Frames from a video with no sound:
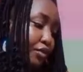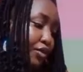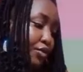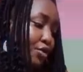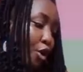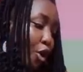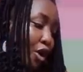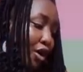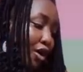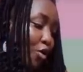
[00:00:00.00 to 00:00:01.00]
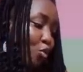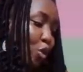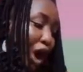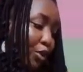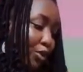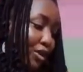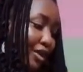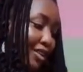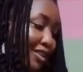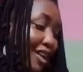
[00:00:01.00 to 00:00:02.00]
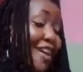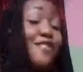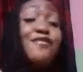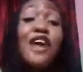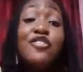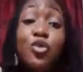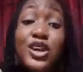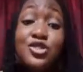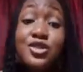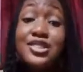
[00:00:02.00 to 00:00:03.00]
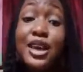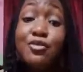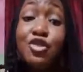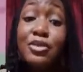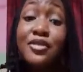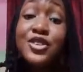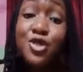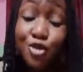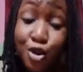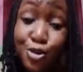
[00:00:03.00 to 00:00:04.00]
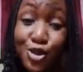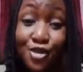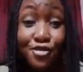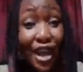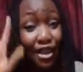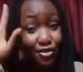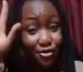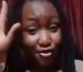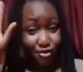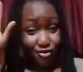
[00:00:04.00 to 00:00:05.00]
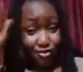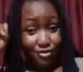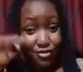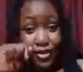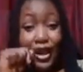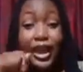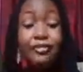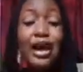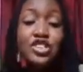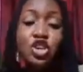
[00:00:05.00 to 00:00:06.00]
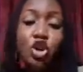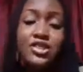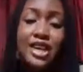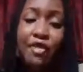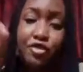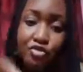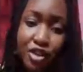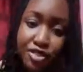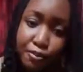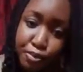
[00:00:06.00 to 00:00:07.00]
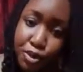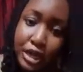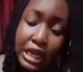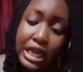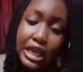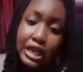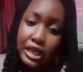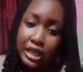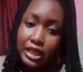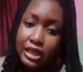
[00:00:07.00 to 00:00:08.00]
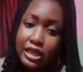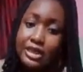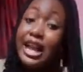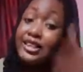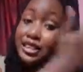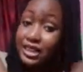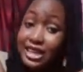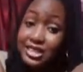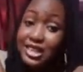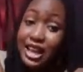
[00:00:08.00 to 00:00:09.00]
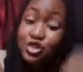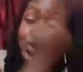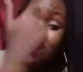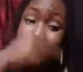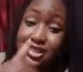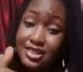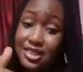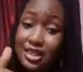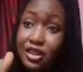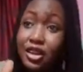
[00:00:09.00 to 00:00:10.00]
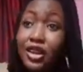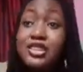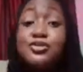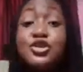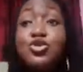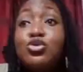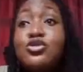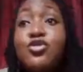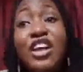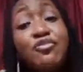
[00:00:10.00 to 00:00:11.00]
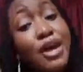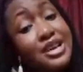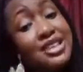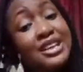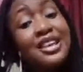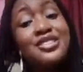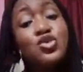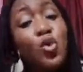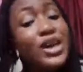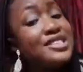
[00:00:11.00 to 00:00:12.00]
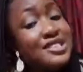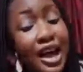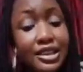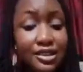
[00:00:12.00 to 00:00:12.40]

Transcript: 4. Wow. 5 questions came from Harvest of Corruption. 5. Imagine not having read the book. That's 2016. It means you lose 5 marks, and that's quite sad.